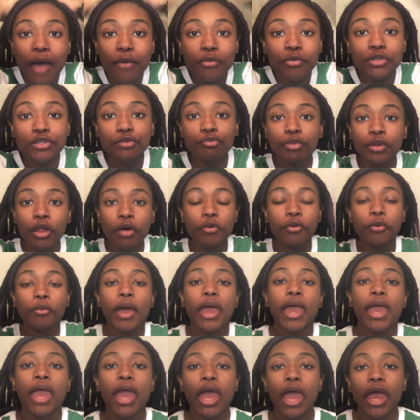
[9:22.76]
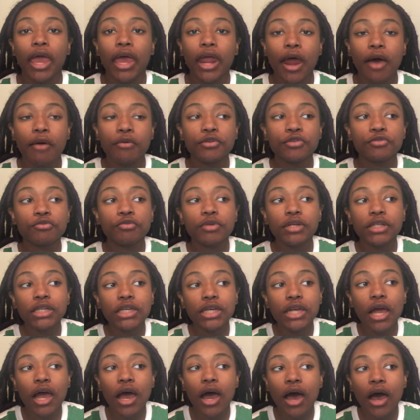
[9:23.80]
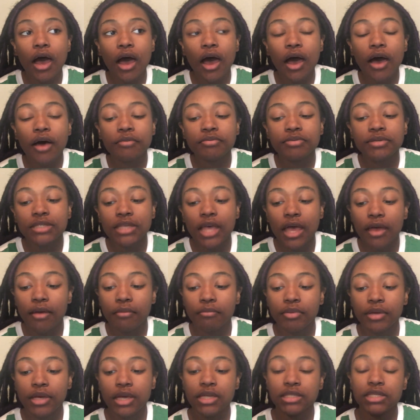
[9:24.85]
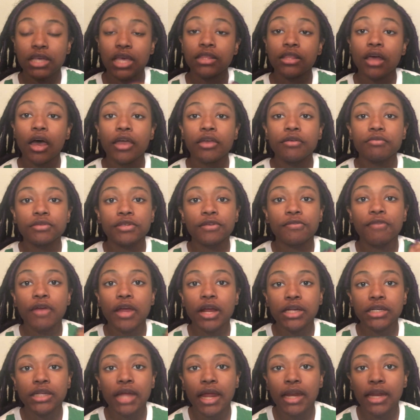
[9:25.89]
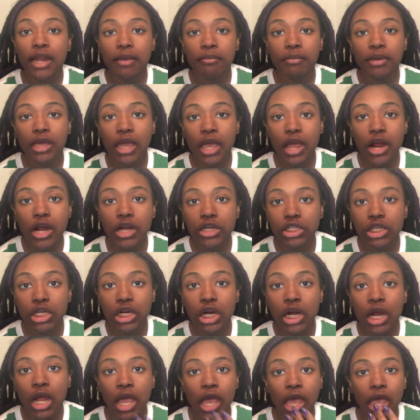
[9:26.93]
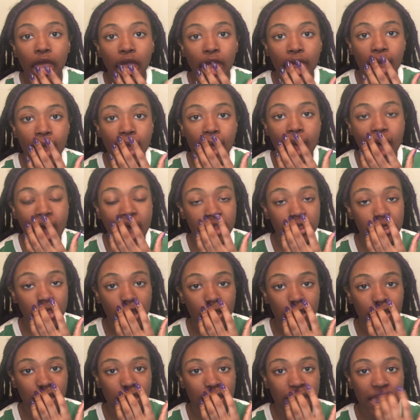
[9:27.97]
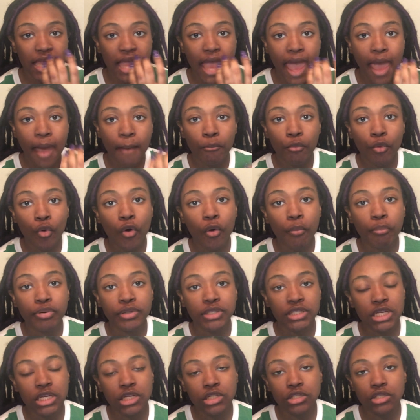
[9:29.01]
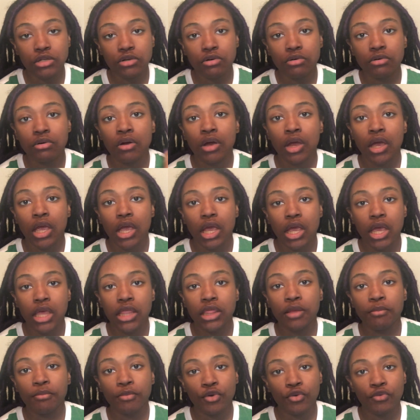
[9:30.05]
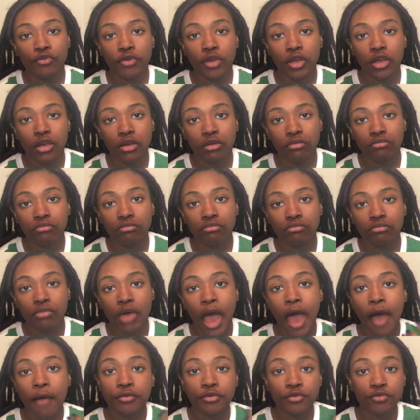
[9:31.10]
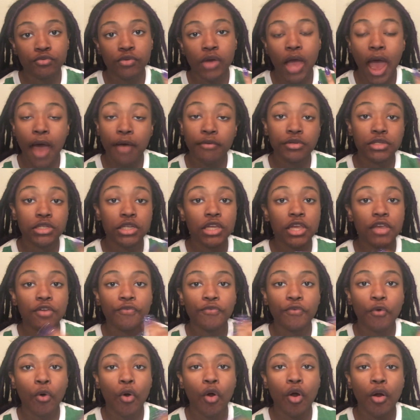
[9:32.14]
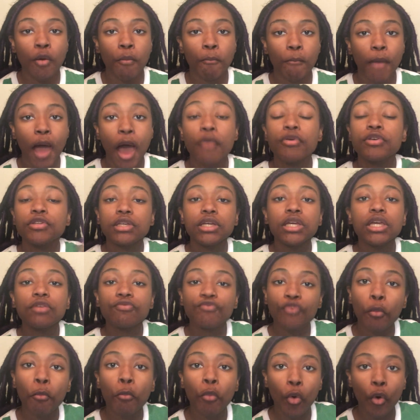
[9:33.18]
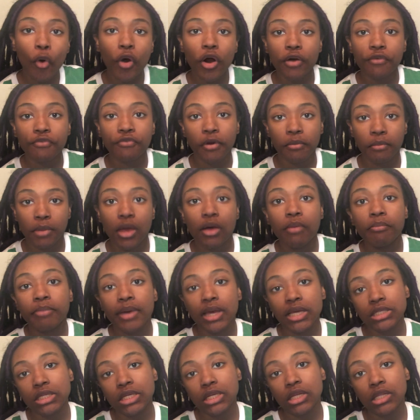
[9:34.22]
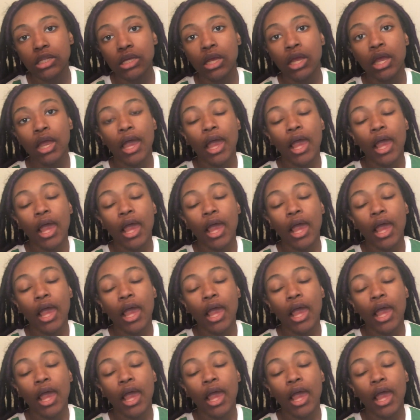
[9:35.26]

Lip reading: was blown away, and I was really upset, because I thought he was a very dynamic character, and I thought that he had more potential in the movie. I was looking for more from him, basically.